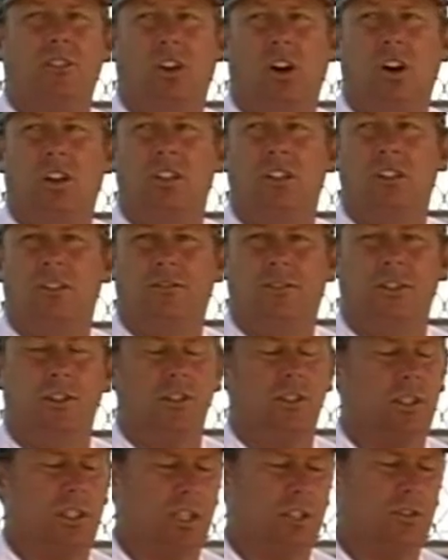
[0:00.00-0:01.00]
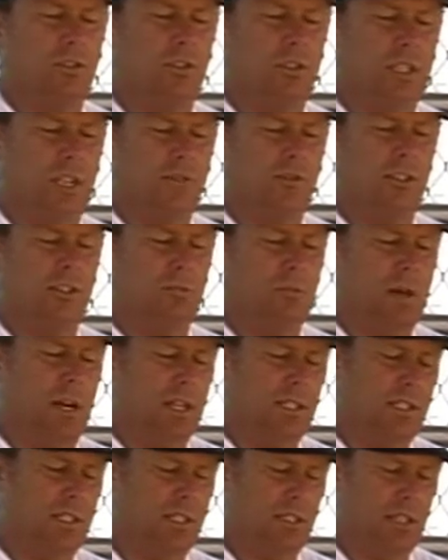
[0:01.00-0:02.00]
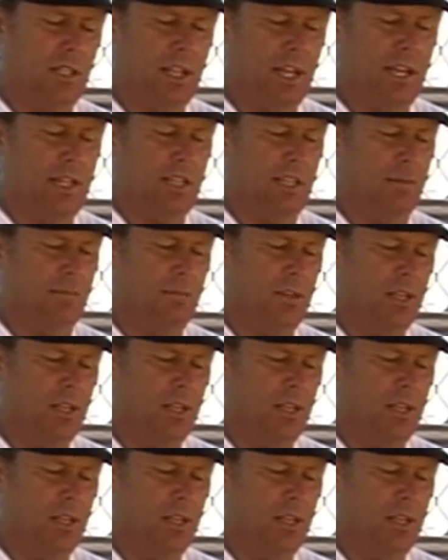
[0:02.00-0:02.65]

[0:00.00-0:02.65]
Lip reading: all in the first 6 or 7 spots in the lineup.